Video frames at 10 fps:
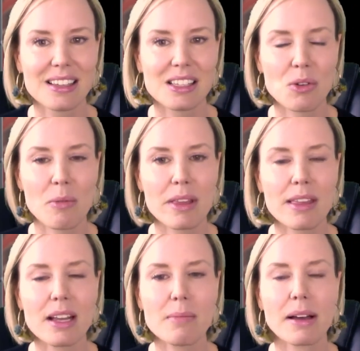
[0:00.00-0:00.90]
So when we
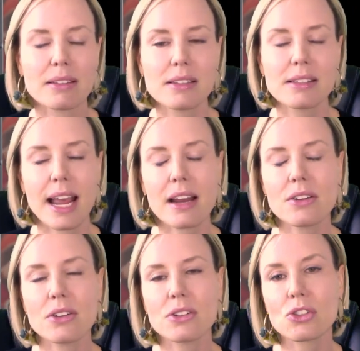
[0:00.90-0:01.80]
think about
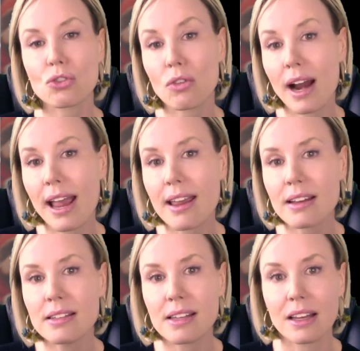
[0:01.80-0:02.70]
standards,
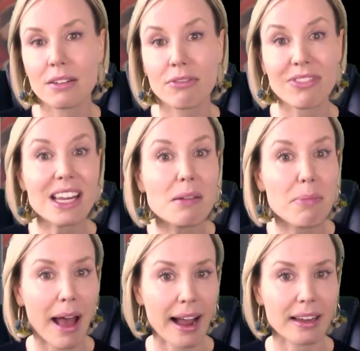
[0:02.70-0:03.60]
grades, and
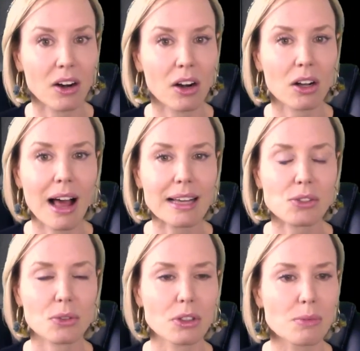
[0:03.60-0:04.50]
feedback in our
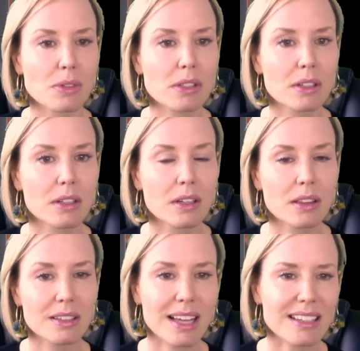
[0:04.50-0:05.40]
classrooms,
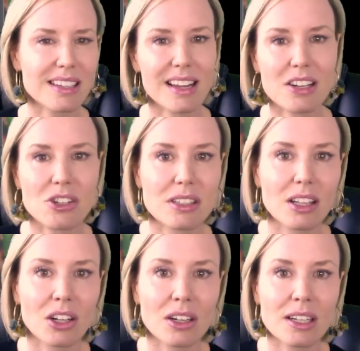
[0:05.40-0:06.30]
the destination is
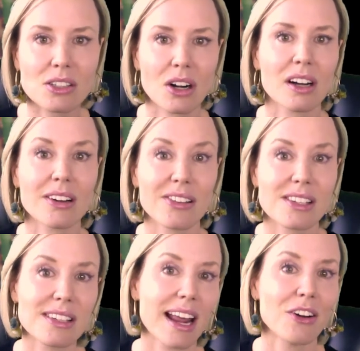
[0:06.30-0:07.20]
the learning target or the
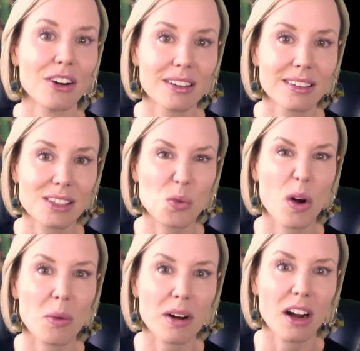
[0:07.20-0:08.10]
standard. It's
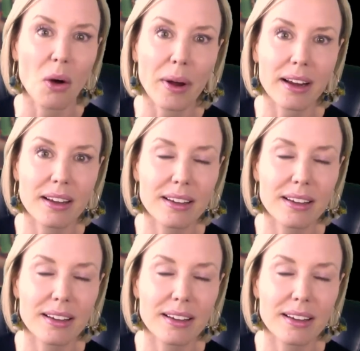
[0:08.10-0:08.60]
where we're going.